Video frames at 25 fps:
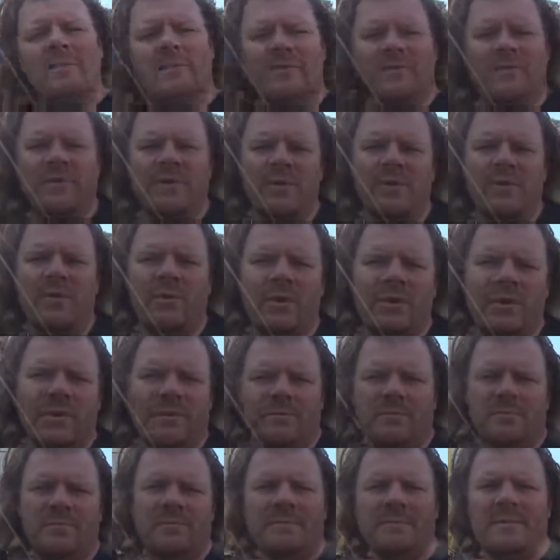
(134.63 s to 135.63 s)
of the door
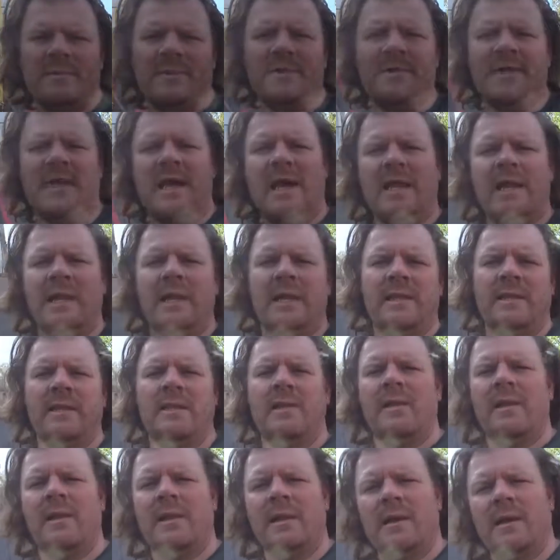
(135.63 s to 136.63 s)
sat in,
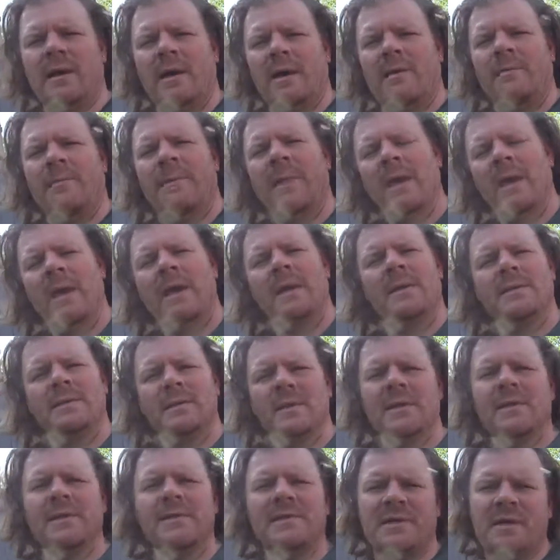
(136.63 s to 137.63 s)
and it's a
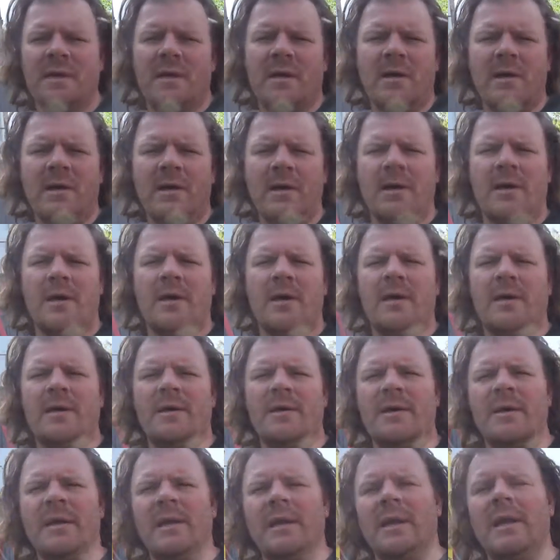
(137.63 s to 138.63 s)
little snug.
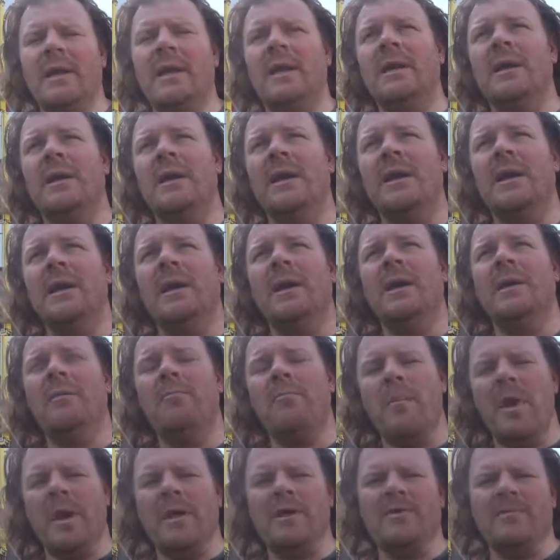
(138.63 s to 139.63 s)
The
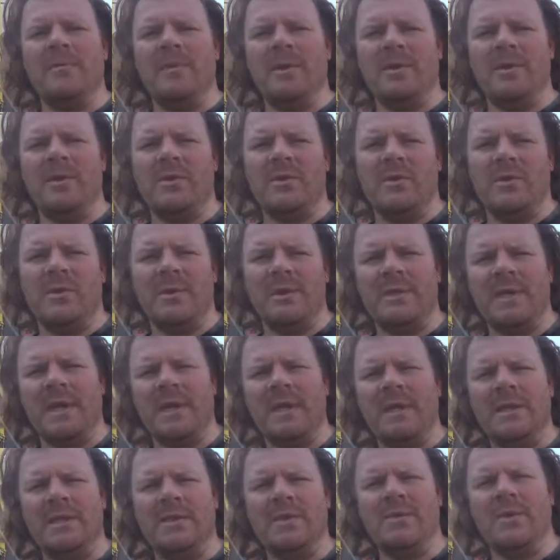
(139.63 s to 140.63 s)
measurement of the door is
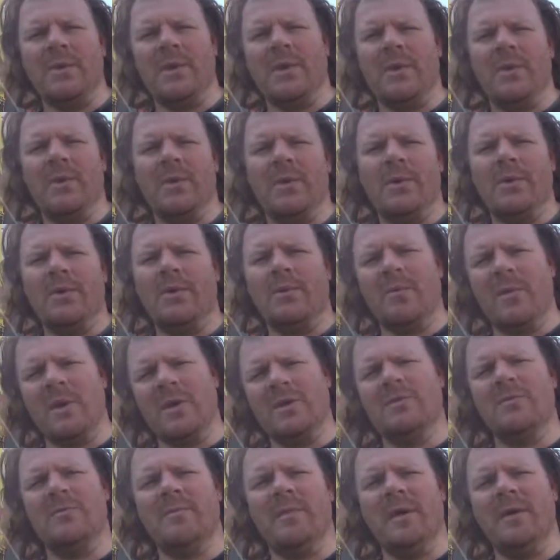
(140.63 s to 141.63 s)
82 1/4. The
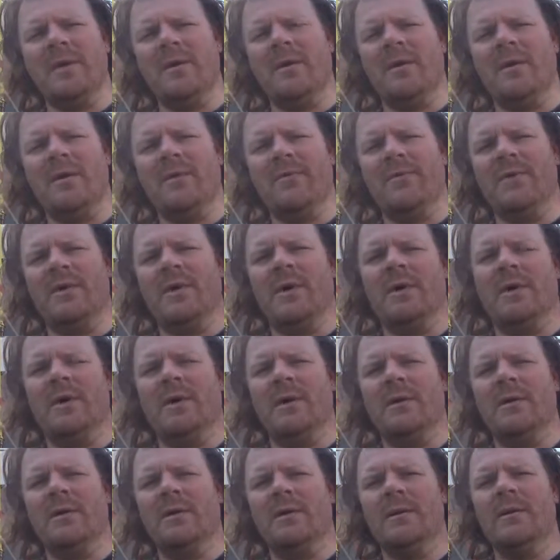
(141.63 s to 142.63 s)
measurement of
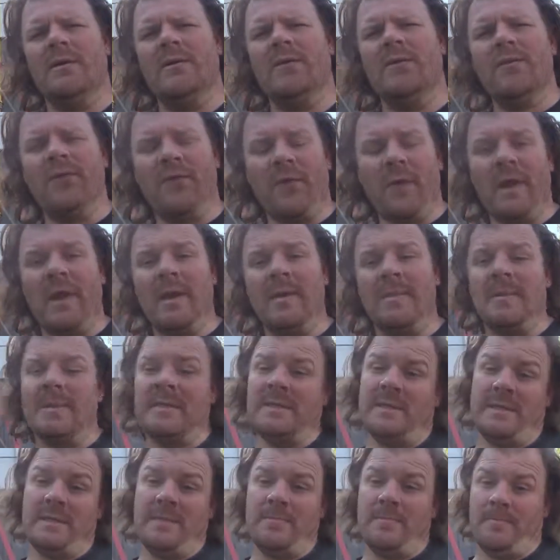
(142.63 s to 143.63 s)
the frame
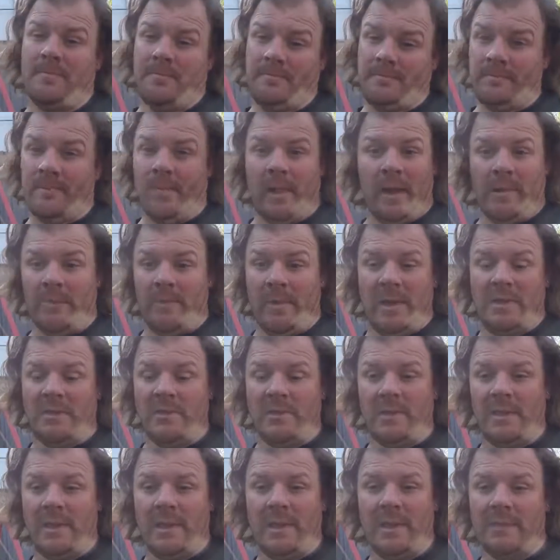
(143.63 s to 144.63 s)
is, I
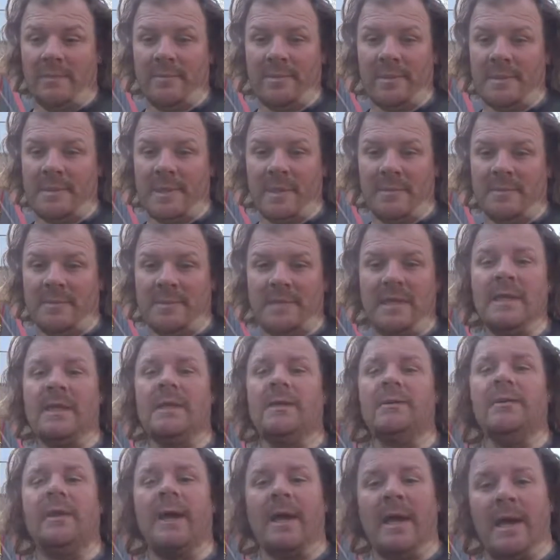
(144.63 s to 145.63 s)
measured it like 3 times, it's
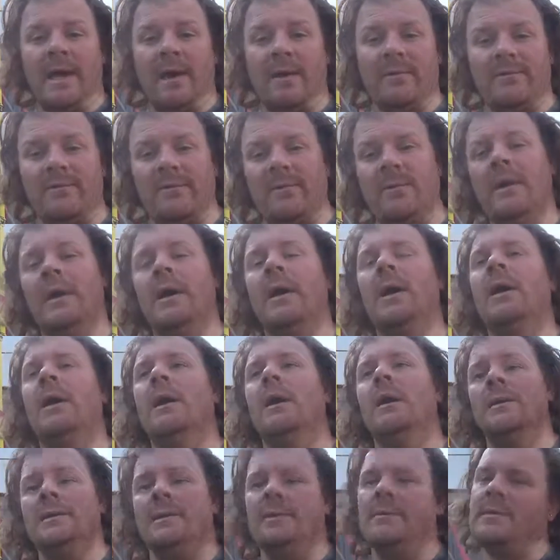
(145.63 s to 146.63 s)
82 1/2.
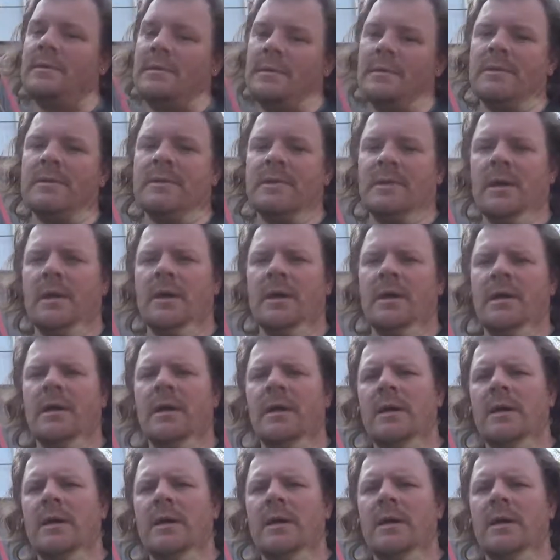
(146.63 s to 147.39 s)
So it's a little snug.